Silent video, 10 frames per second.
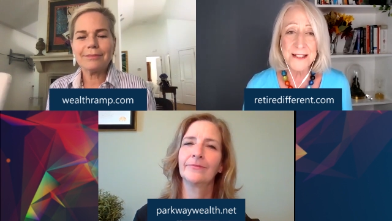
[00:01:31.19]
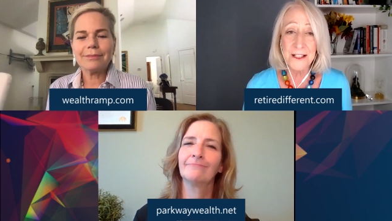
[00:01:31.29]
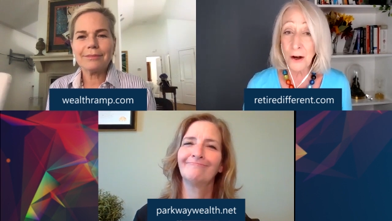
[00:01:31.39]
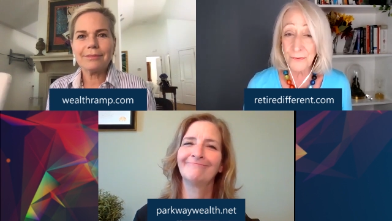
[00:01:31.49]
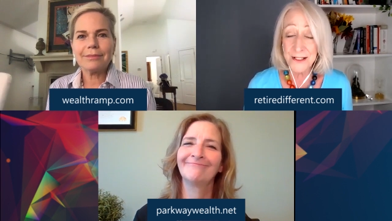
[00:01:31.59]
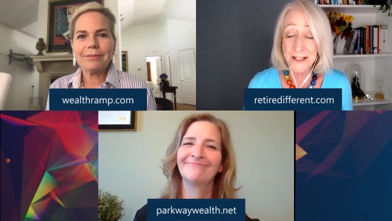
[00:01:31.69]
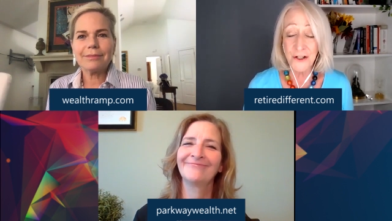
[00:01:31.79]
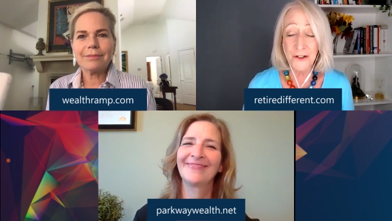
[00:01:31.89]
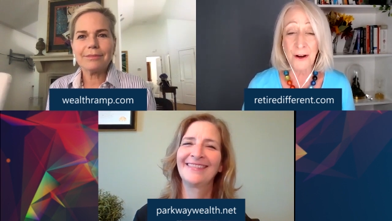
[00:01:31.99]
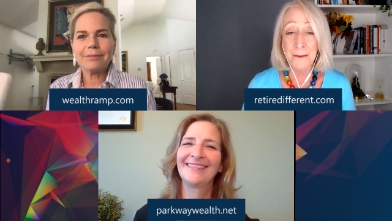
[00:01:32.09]
Speaker 1: the
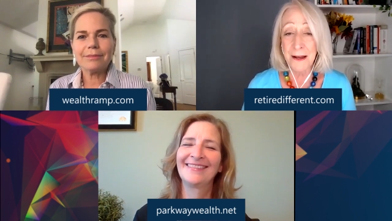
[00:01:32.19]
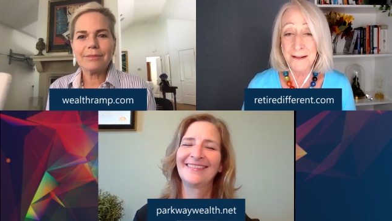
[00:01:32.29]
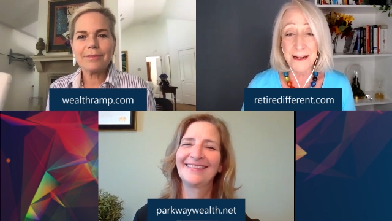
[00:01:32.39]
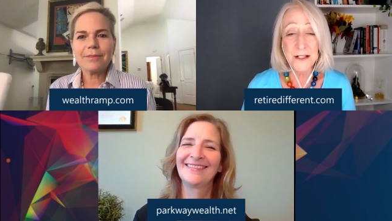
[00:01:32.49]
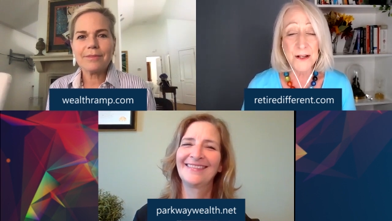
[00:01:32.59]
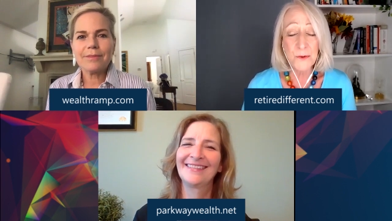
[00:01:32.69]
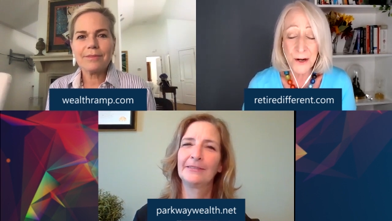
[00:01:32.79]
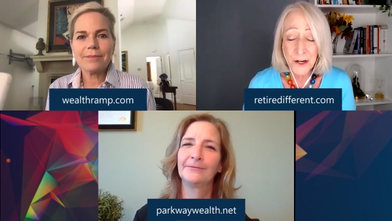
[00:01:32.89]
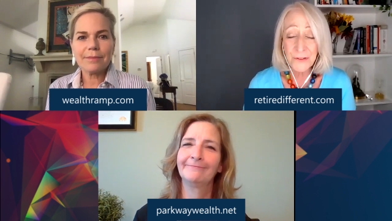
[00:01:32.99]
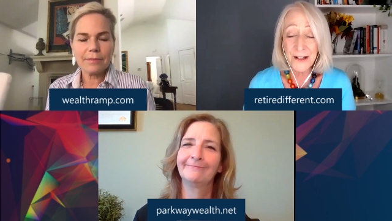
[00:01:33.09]
conversation on money. So it's
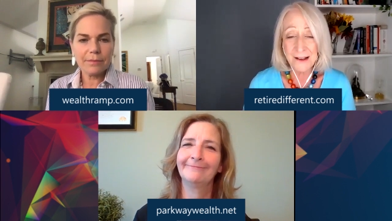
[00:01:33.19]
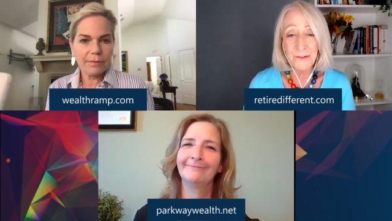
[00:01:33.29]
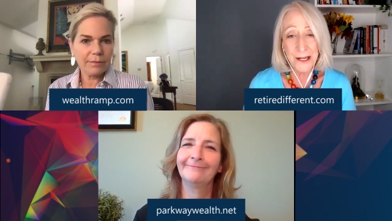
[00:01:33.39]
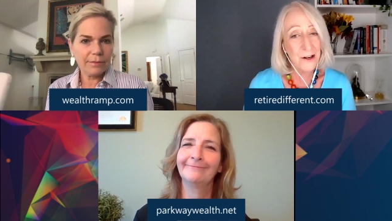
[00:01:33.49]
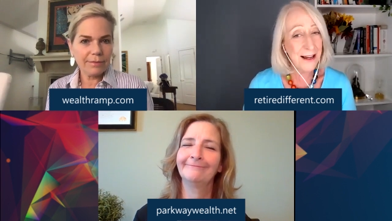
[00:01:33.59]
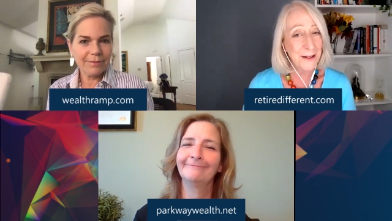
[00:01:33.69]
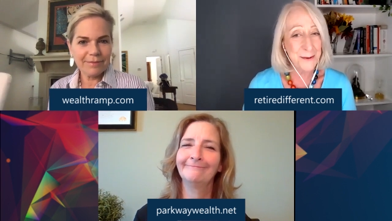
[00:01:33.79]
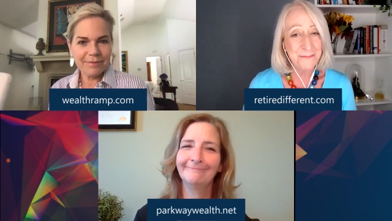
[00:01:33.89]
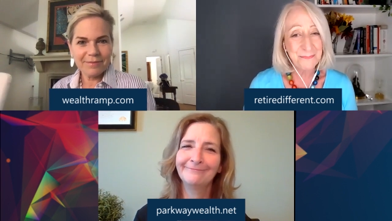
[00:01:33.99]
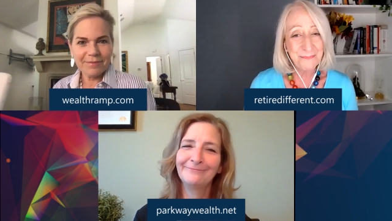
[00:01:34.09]
wonderful to have you here,
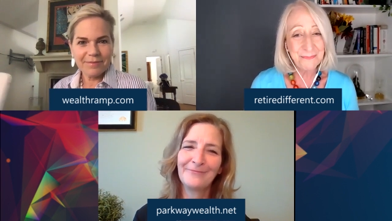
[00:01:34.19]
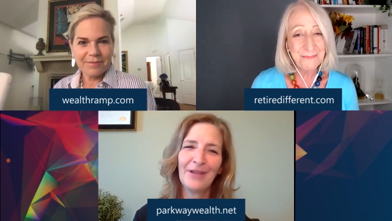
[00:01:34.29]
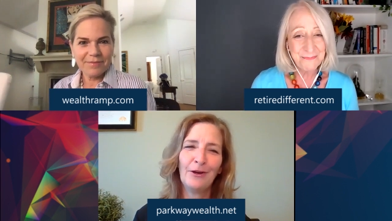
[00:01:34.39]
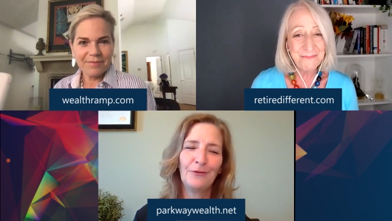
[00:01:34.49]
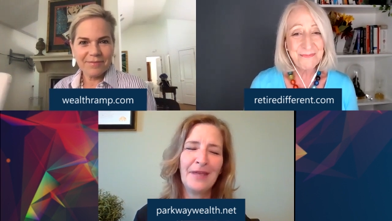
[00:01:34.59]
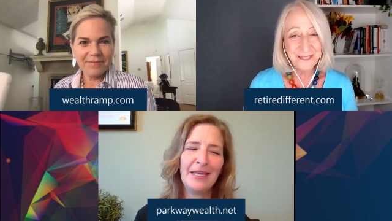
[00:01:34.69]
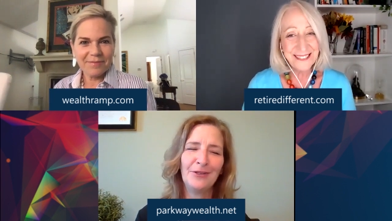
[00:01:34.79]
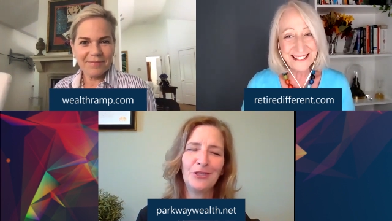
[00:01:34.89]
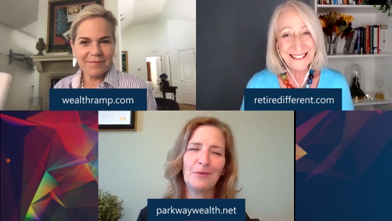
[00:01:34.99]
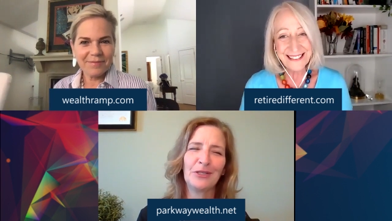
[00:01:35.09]
Ellen.
Speaker 2: Oh, thank
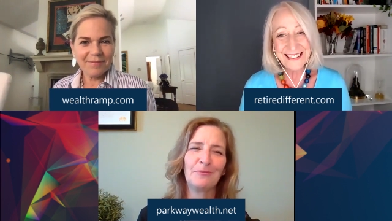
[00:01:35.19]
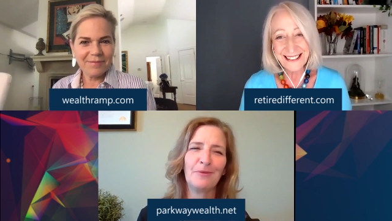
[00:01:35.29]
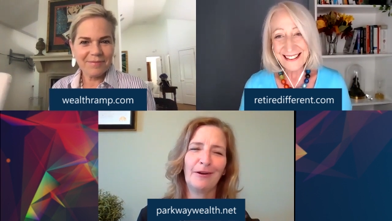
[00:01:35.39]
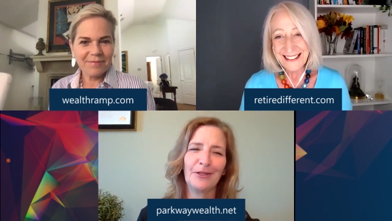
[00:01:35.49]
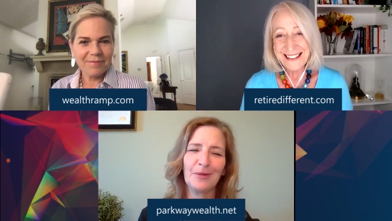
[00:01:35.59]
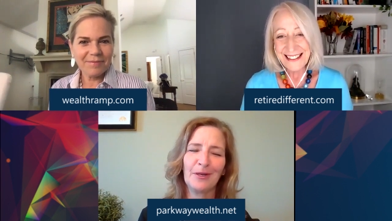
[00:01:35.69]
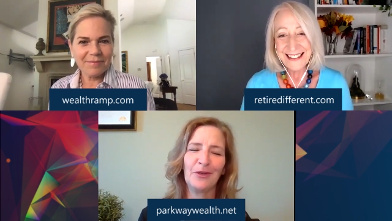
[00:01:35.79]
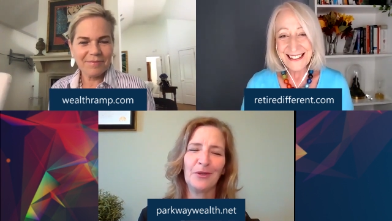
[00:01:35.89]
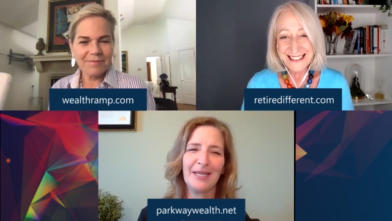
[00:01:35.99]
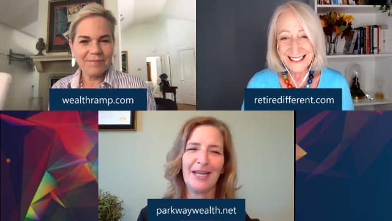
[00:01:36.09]
you so
Speaker 1: much, Margaret. It's
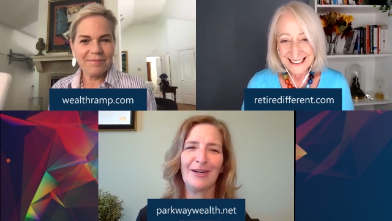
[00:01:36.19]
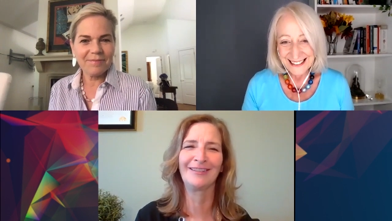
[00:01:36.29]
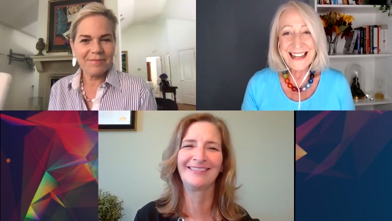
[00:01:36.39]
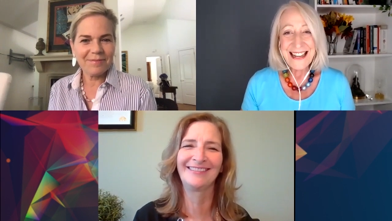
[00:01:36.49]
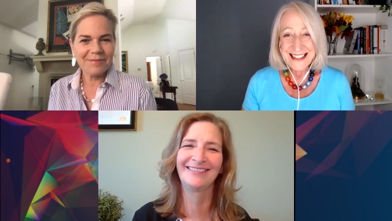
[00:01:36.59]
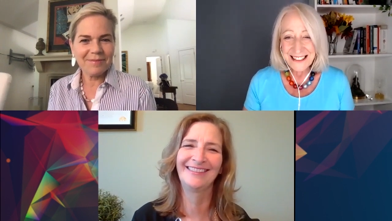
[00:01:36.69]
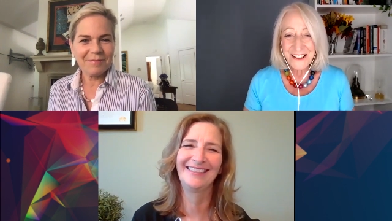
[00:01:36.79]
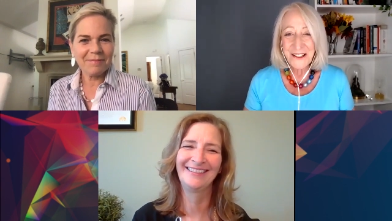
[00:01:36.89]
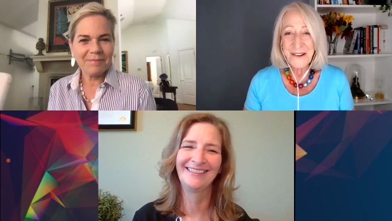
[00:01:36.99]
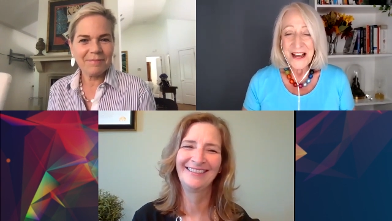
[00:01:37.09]
wonderful to be here.
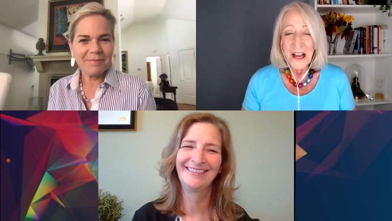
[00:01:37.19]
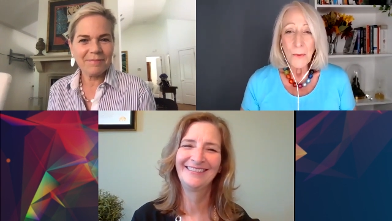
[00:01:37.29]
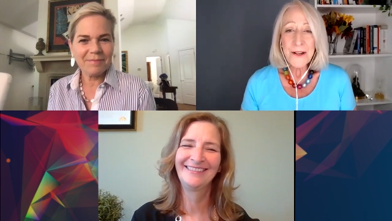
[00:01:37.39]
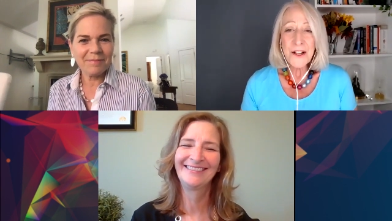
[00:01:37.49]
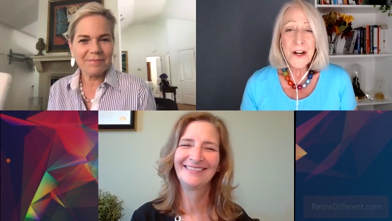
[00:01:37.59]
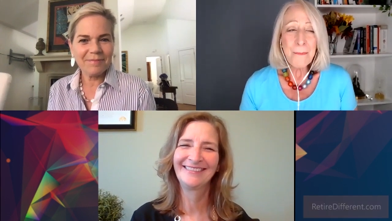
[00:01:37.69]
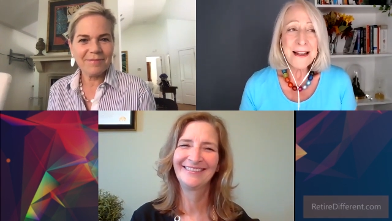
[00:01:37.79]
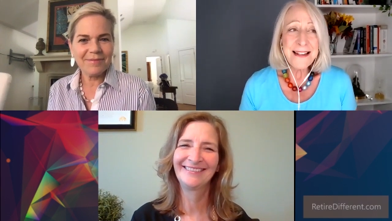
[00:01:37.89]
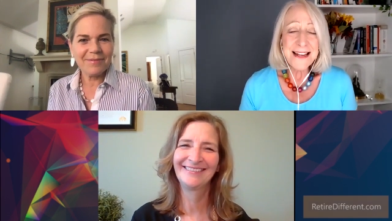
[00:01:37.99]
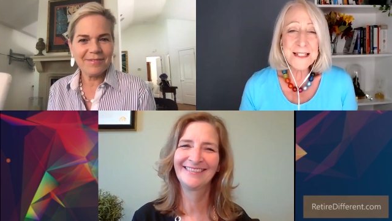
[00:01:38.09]
Thank you. Well, you know,
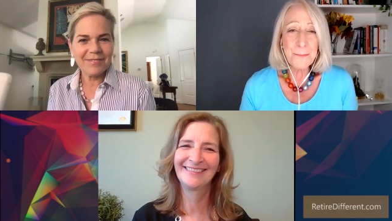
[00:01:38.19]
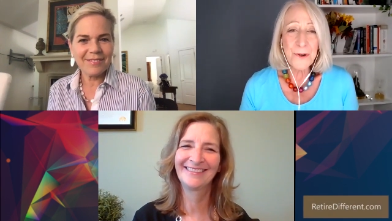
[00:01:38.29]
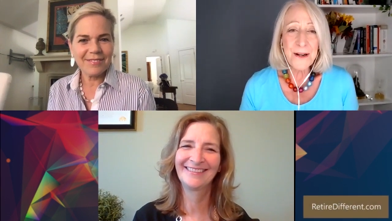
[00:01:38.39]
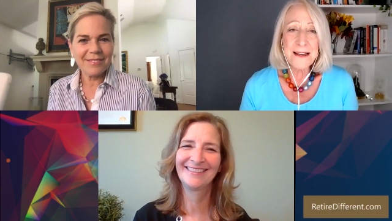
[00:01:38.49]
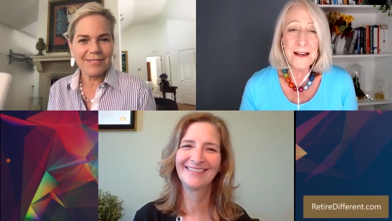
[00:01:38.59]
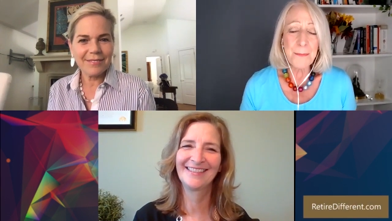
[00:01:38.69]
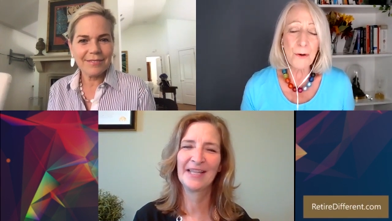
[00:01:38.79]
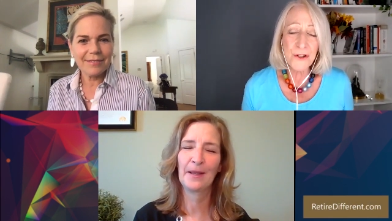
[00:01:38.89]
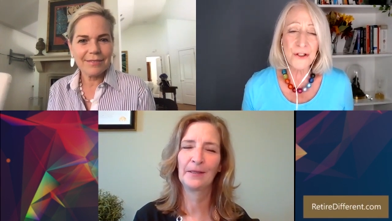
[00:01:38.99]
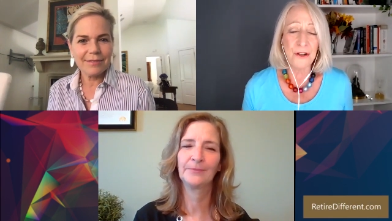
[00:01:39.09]
money is a pretty
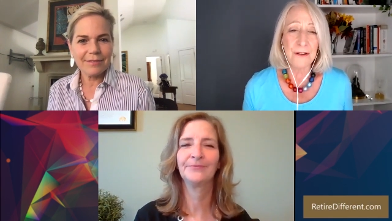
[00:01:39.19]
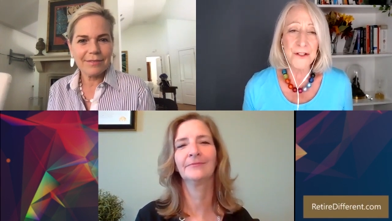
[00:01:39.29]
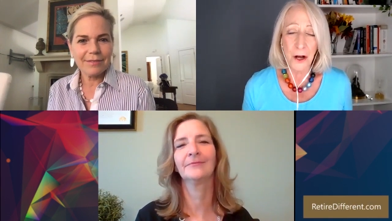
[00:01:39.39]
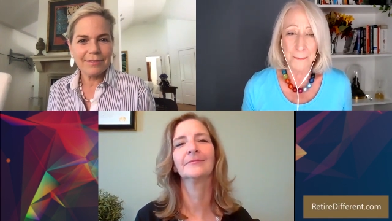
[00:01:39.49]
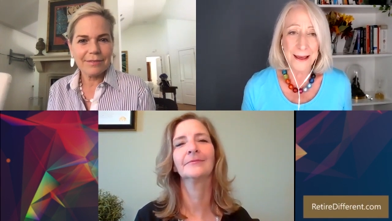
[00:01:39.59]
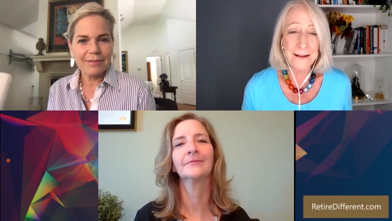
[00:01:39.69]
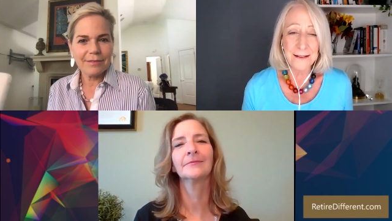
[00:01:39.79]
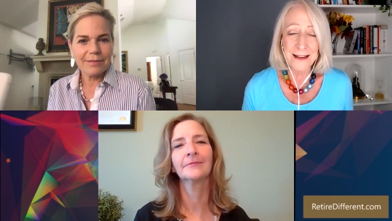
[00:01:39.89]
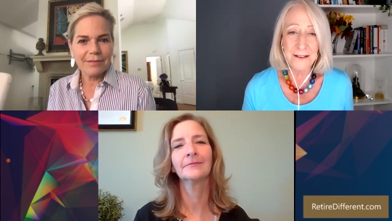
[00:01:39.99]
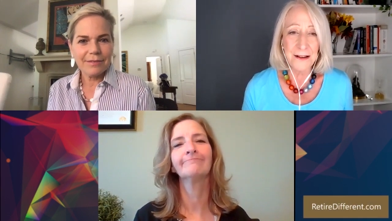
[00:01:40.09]
emotional topic, uh,